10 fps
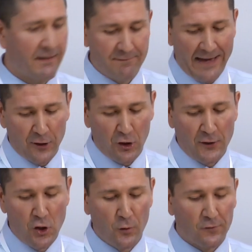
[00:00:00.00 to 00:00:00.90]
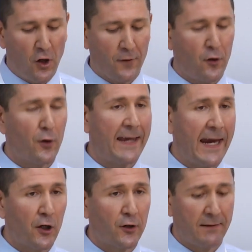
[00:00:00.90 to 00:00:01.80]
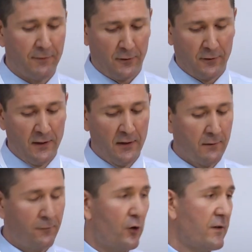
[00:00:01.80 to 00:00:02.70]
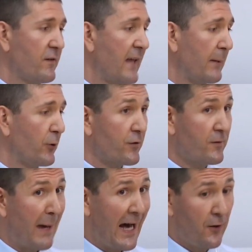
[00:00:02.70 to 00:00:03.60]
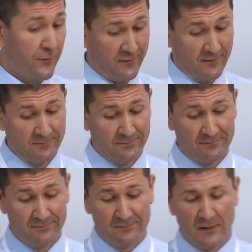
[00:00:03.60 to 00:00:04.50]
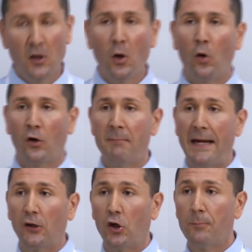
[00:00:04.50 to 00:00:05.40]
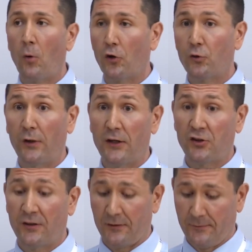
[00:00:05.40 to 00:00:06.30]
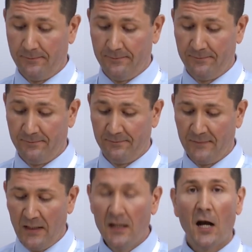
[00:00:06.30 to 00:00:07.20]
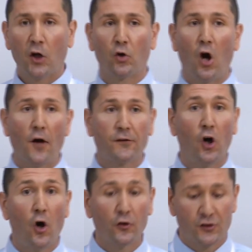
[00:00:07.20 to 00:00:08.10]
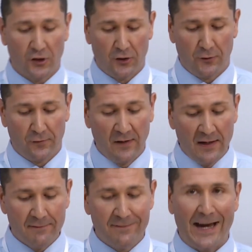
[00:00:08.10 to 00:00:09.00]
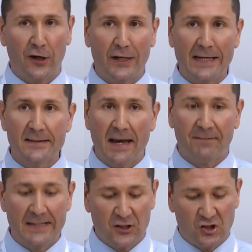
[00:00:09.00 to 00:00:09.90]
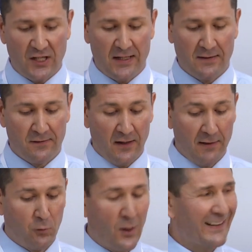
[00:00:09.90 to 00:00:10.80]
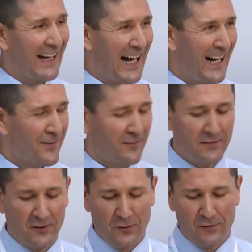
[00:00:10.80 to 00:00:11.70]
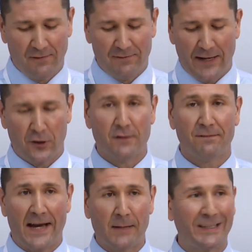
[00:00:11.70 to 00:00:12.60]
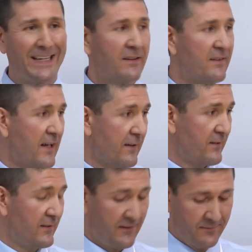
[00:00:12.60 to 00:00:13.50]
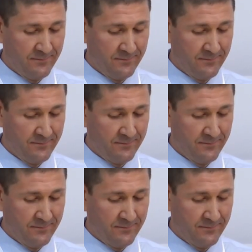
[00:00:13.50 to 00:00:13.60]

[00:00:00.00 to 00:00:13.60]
a veteran who is also a caregiver for a disabled spouse, or it may look more traditional. Across cultures, varying definitions of what constitutes a veteran family exist.